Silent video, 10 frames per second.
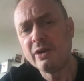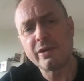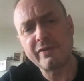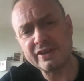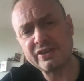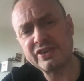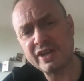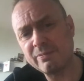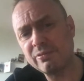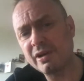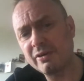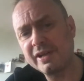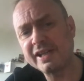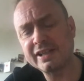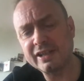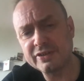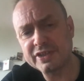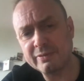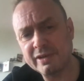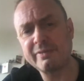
We've actually temporarily closed that one.